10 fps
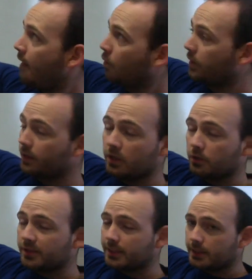We're going to
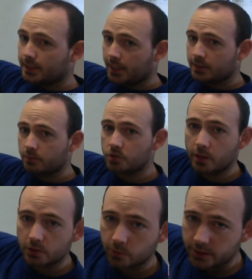use the exact same
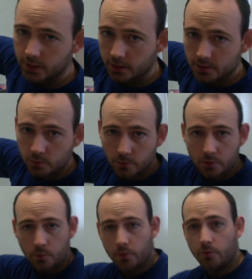strategy we did, except we're going
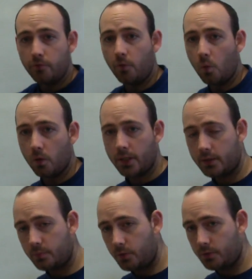to do it with 4
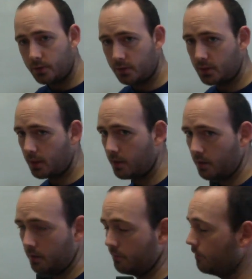decimals instead
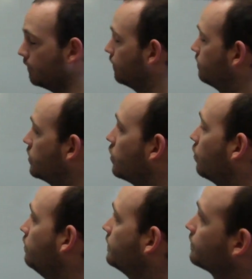of 2.
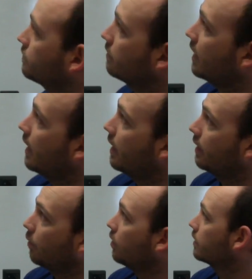And
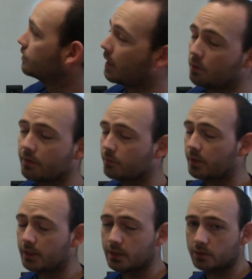it works however
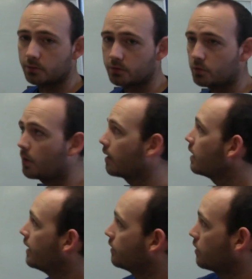many decimals you want.
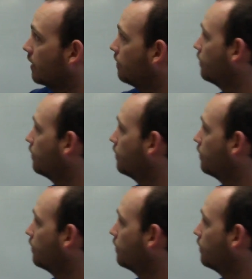So I have